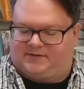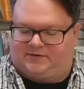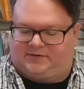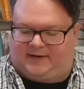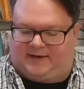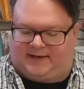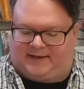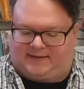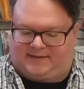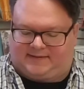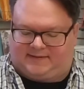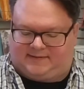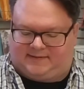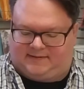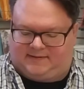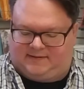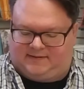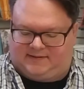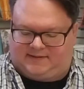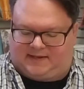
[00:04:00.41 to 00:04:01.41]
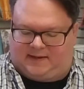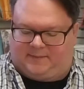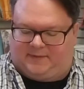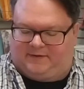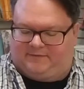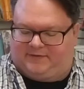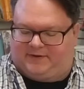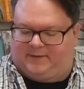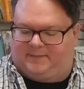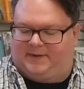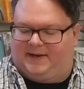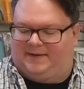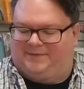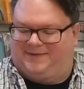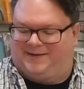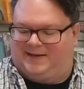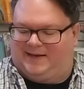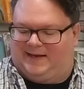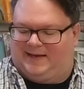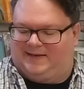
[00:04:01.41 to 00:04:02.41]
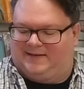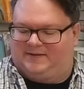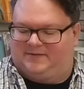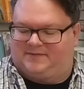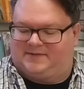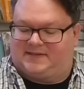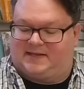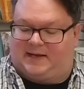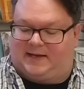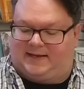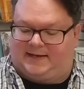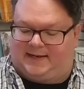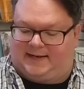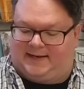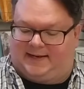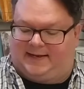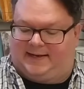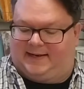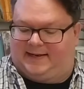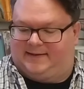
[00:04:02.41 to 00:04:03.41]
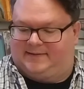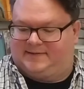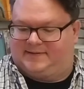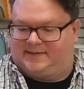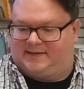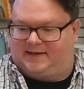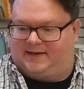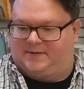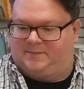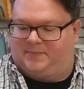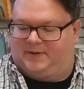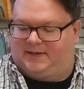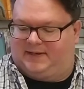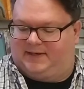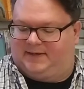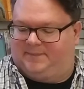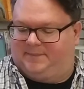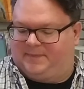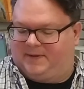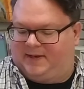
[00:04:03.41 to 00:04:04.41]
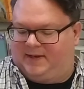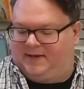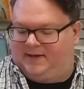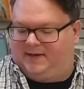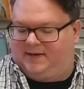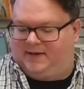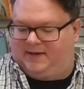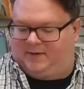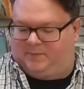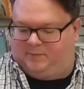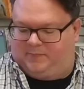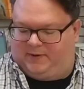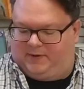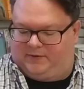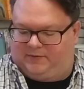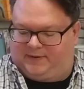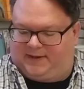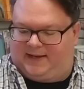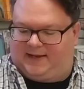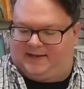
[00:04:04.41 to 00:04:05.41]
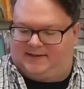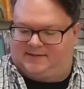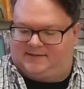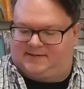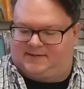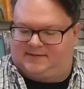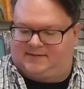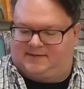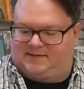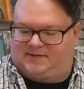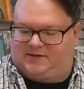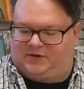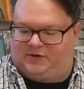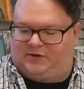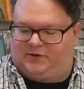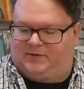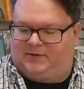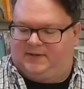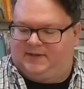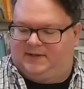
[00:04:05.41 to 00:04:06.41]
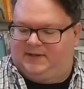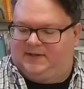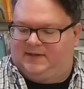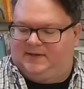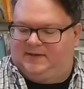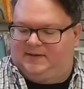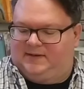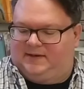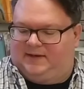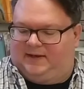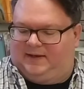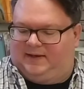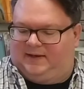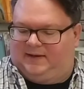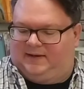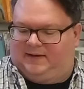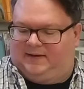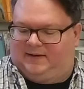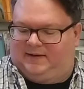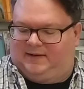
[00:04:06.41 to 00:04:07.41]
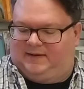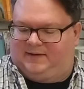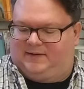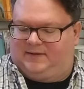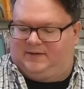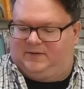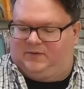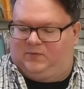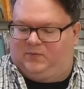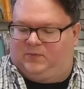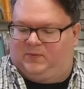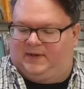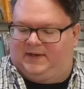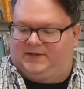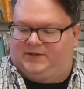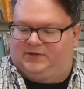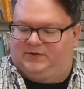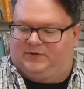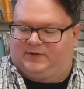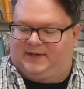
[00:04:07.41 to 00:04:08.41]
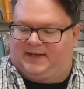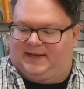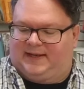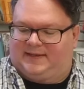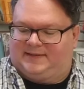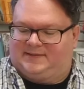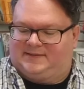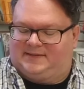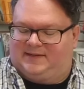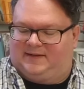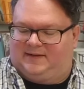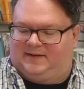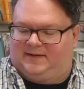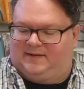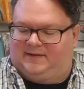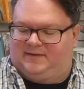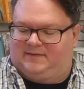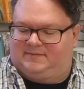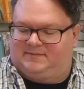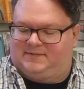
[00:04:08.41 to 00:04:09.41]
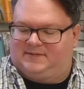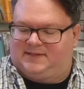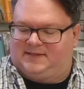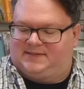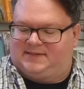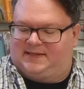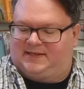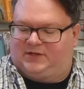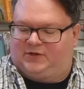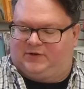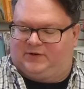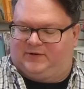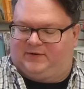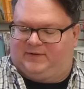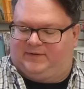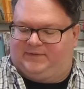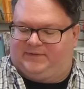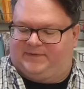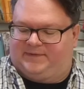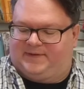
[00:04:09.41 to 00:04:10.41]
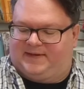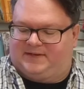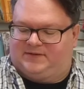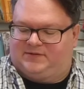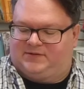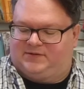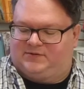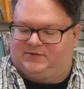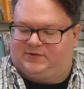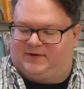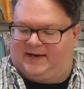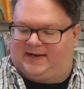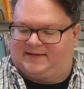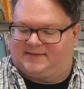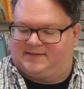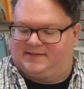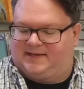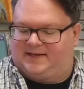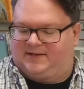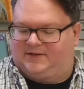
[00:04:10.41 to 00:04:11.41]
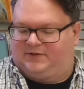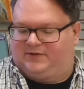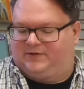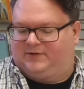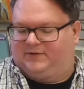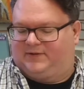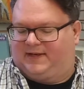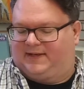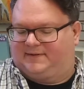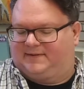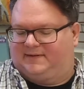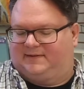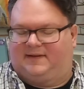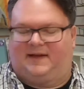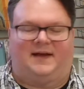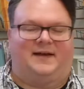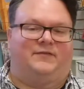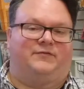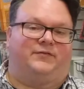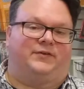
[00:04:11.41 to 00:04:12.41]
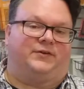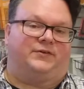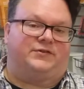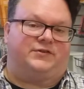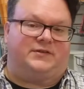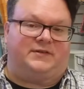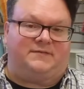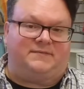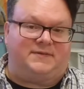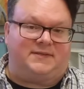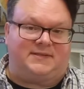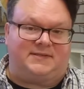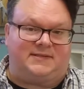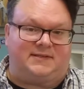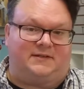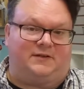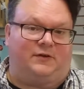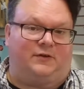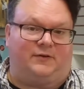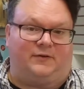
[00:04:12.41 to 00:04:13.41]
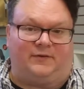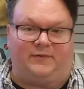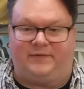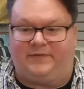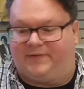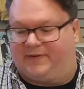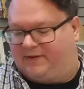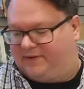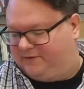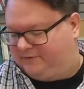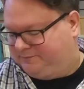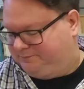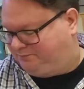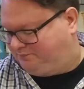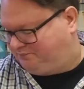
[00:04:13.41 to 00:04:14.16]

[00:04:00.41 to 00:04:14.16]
tracks, some of them, at the end of side A and side B, in both cases. So uh, one you'll get uh, Disney Girls, and then two tracks later you'll get the live version of Disney Girls. So